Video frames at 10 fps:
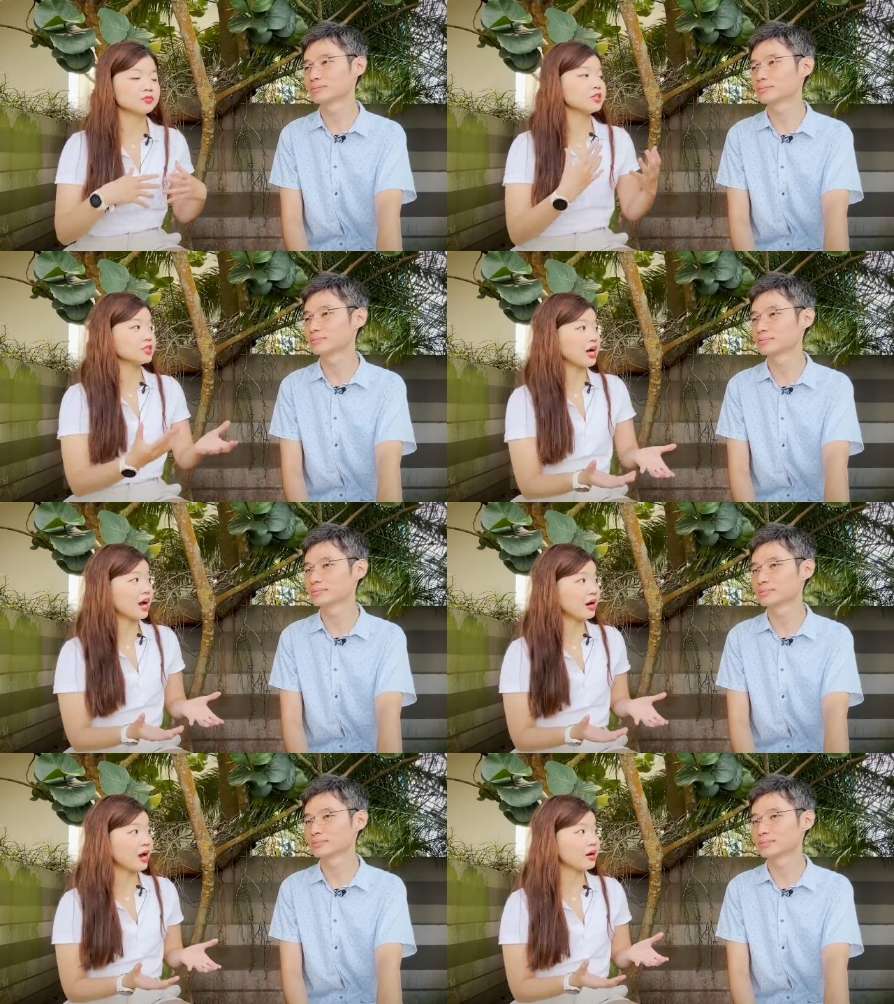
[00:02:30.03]
Speaker 1: of all, there's a
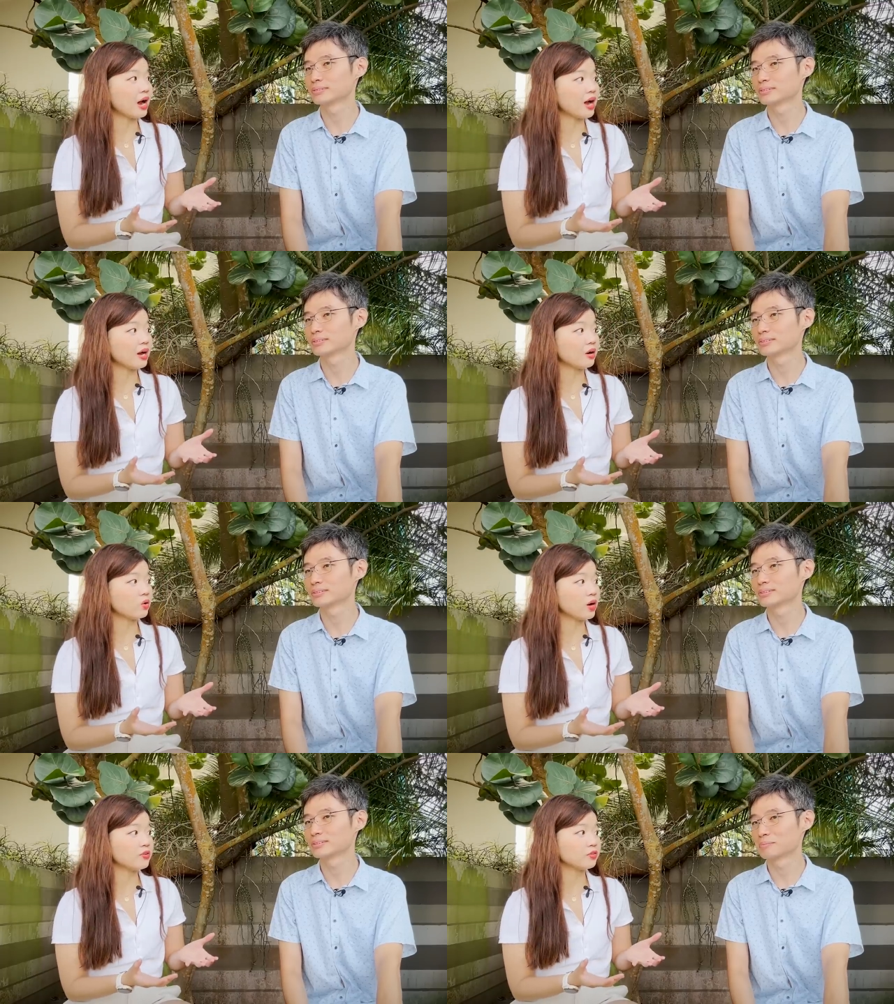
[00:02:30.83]
high, high, high
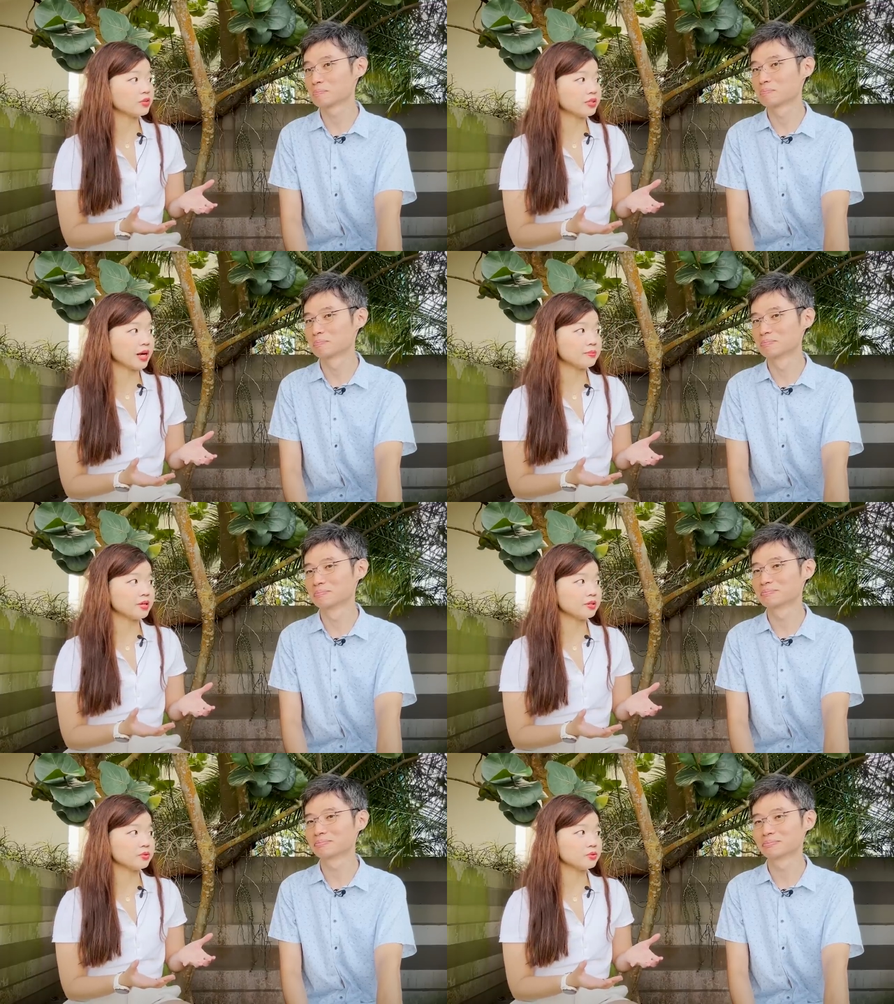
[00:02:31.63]
ROI for the time
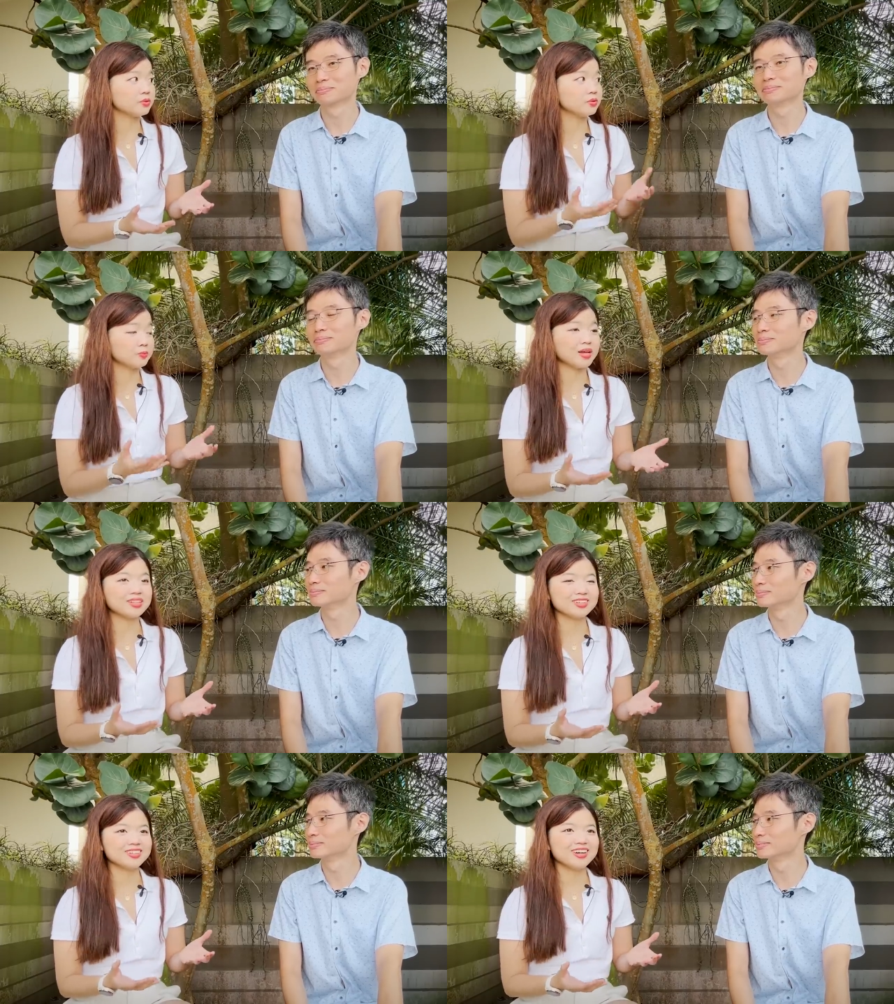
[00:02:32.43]
that you, you mm. spend.